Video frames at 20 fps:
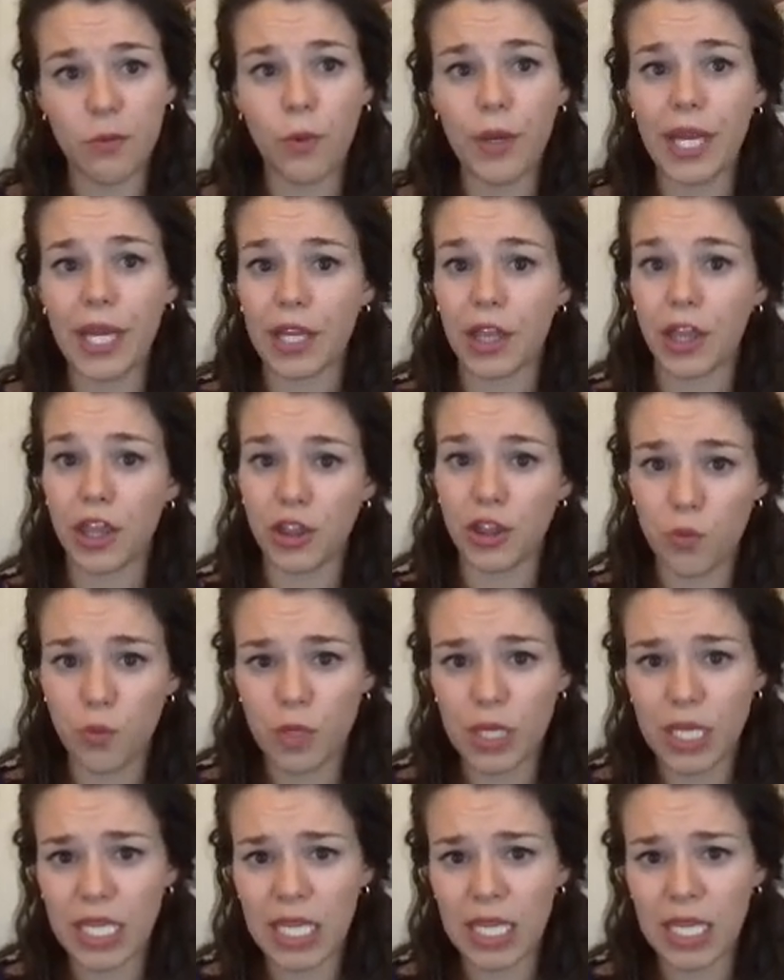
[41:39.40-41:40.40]
we have
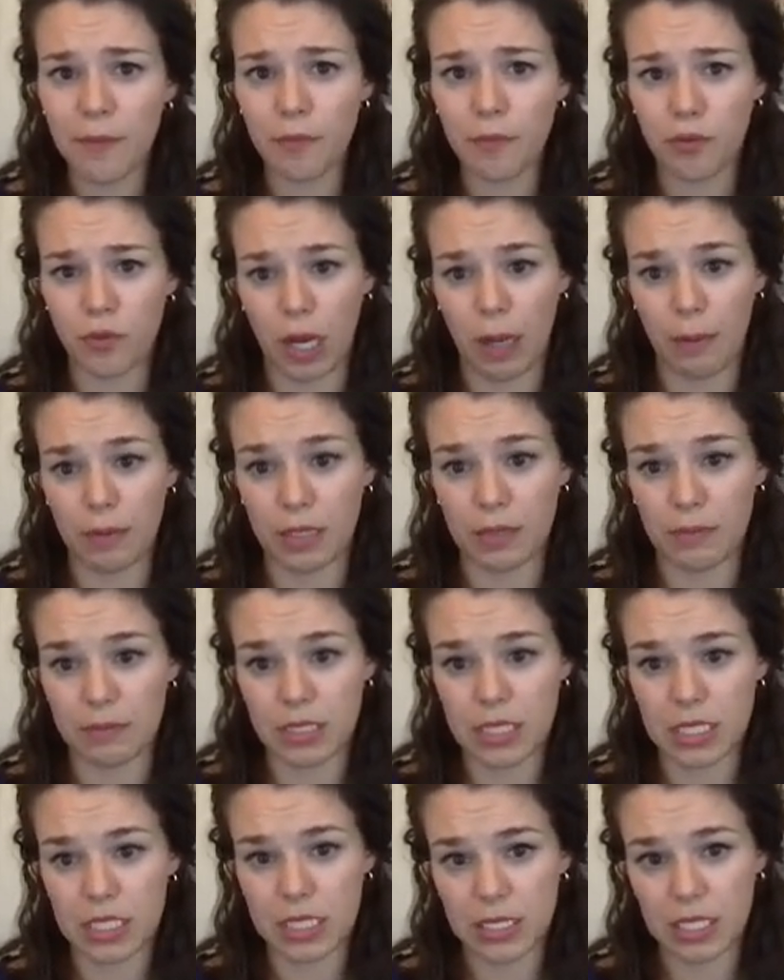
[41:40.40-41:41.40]
three
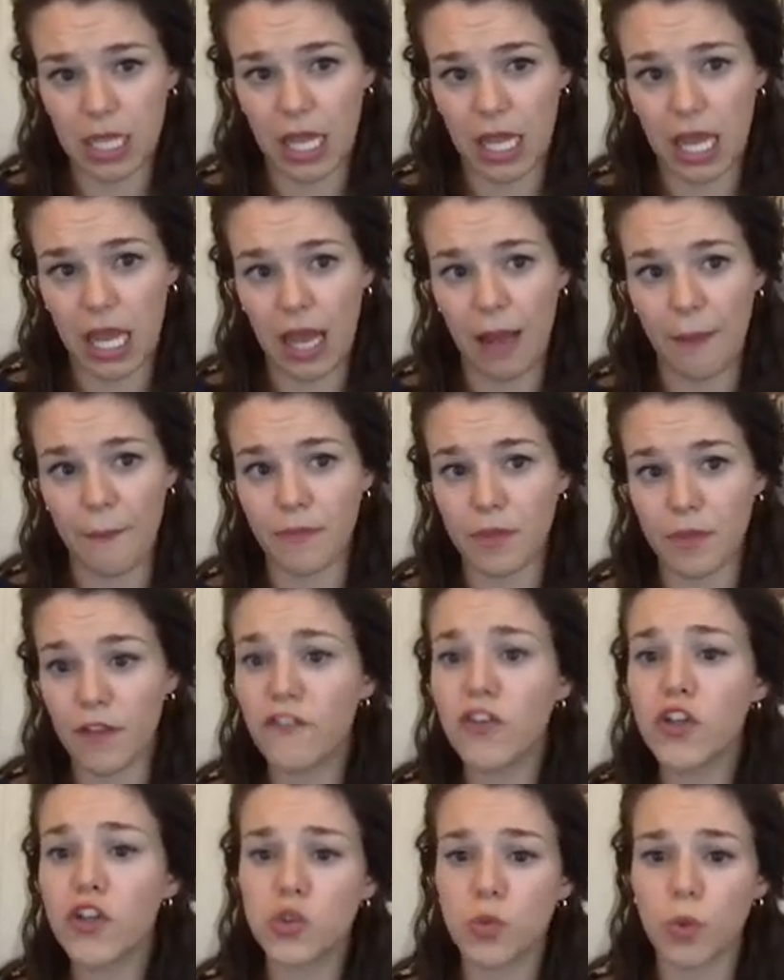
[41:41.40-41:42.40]
problems. Um, the
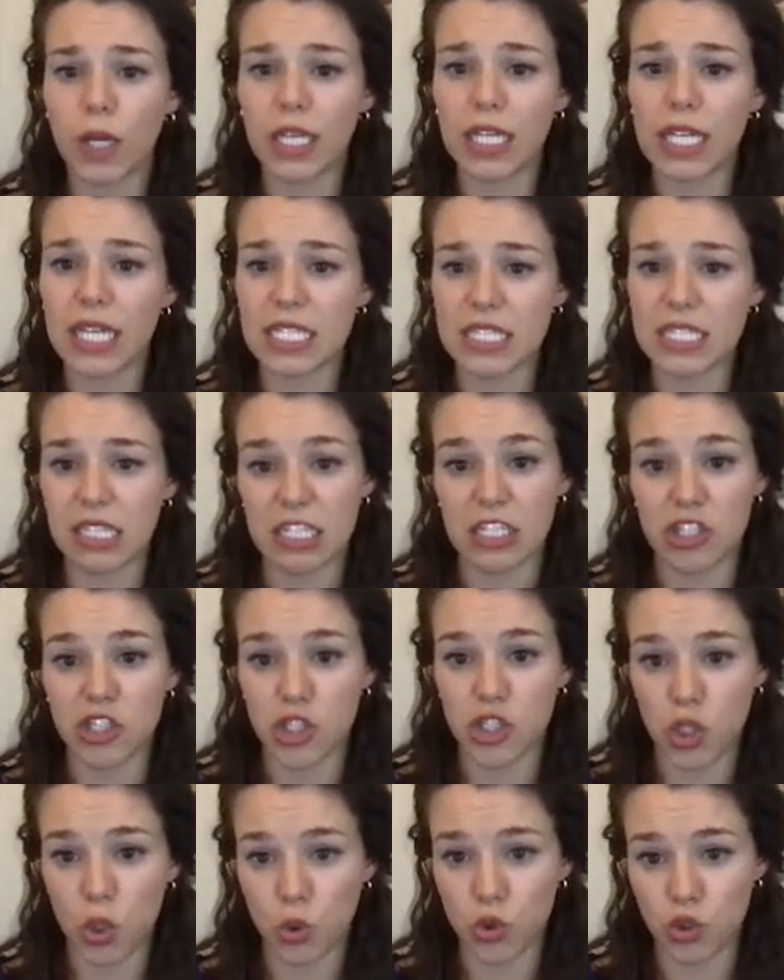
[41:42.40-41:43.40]
first one is a
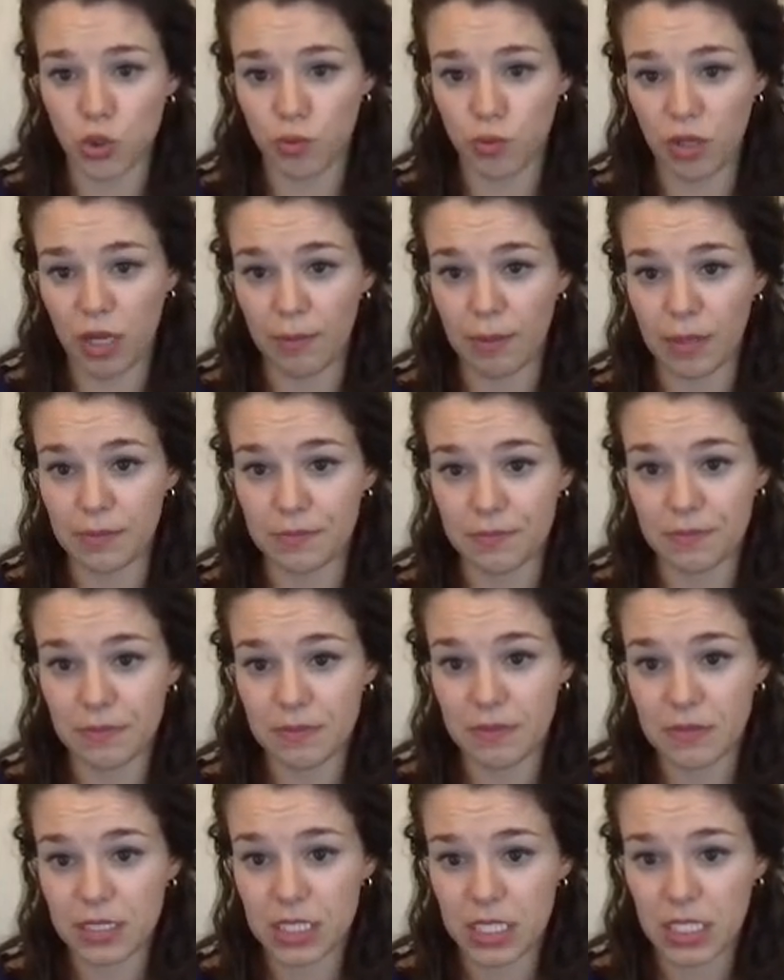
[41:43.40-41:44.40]
social problem.
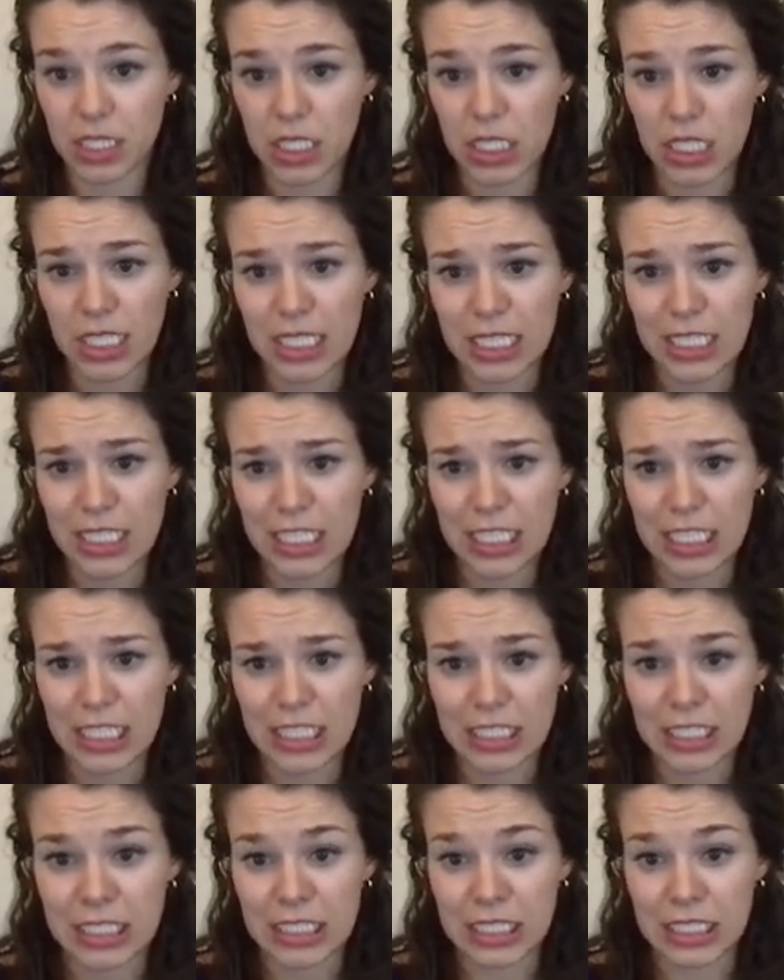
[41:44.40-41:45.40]

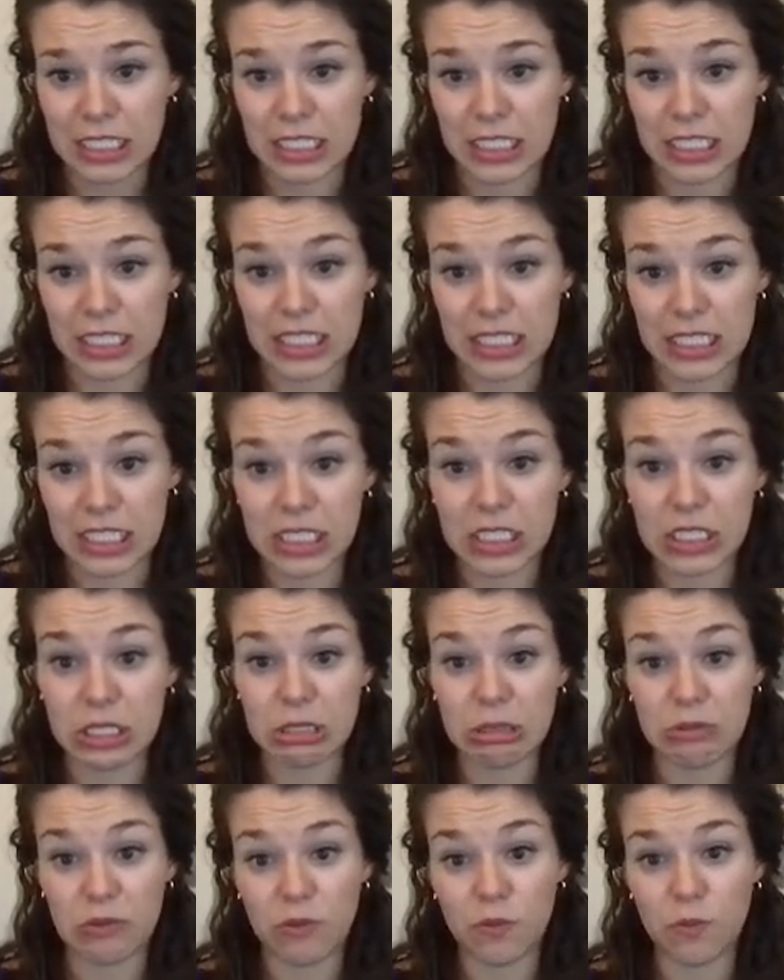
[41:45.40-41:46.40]
Ooh,
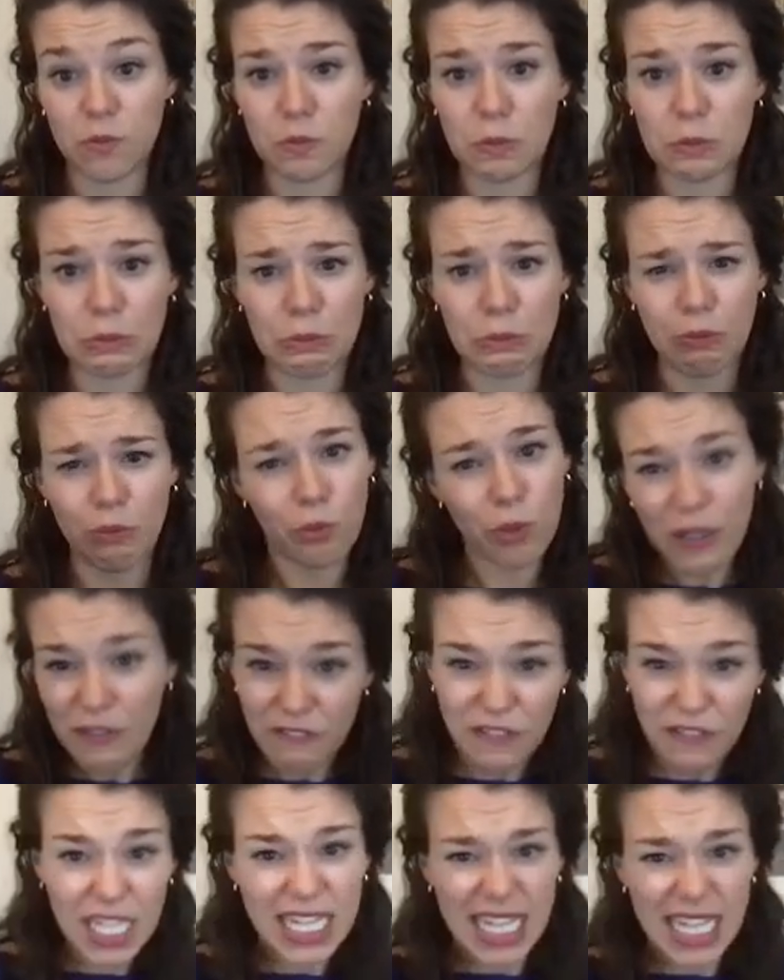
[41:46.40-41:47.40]
we're
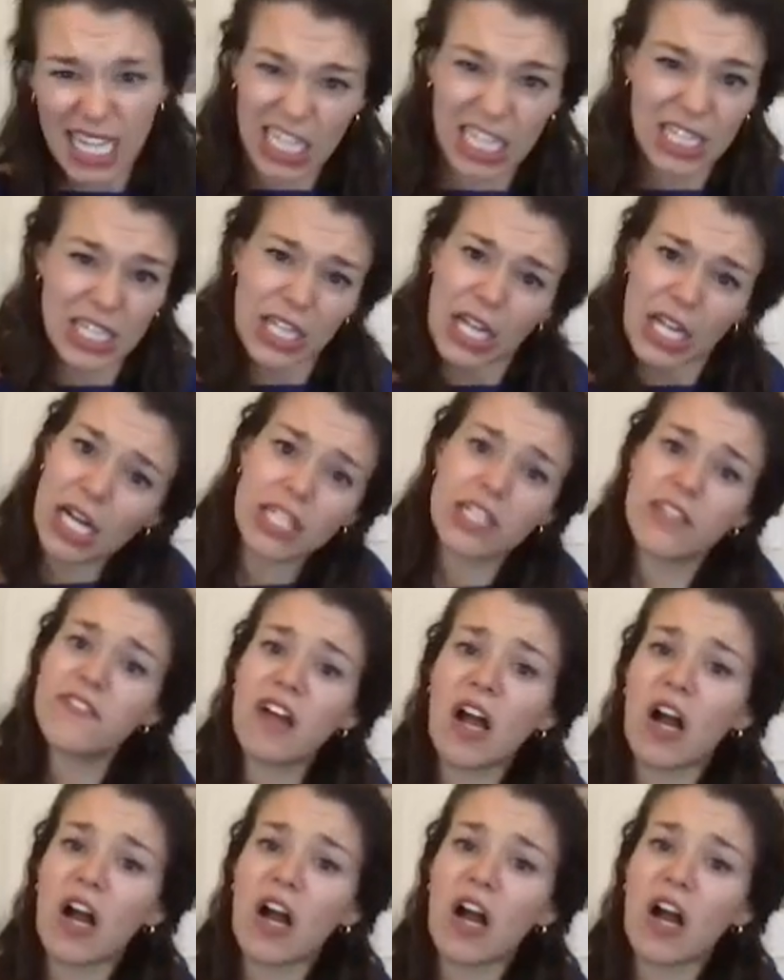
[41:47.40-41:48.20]
finding that a lot of